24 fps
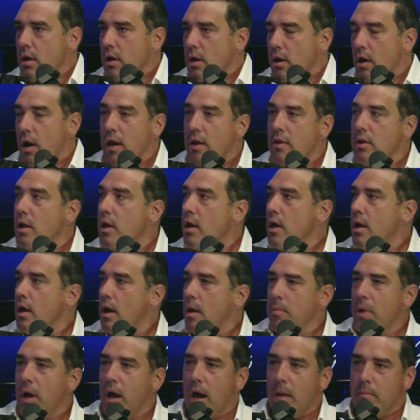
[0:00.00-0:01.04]
All right. And
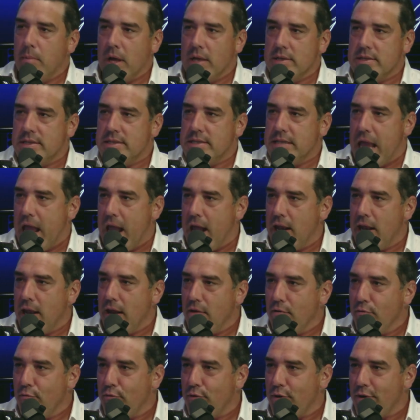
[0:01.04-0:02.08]
I'm not
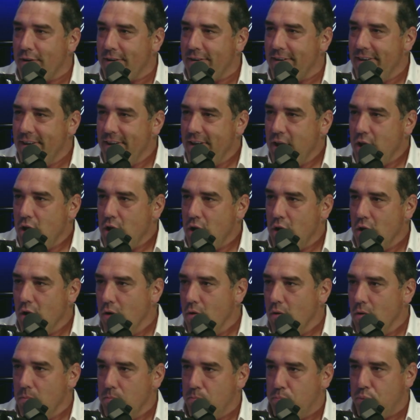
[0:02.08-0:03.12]
standing for,
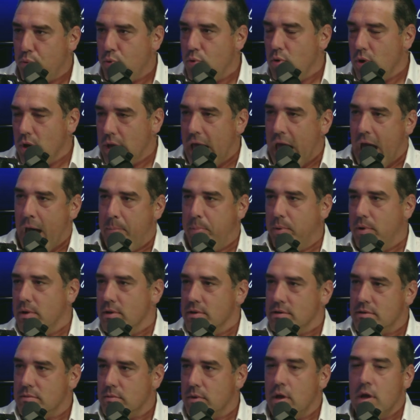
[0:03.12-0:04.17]
a brutal
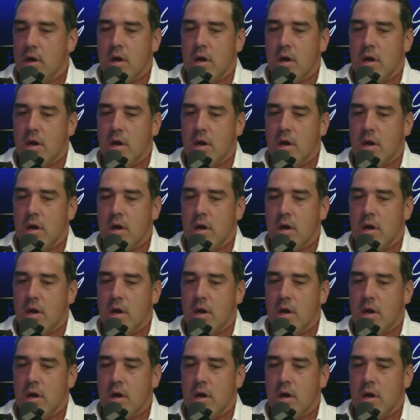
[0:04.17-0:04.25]
capitalist.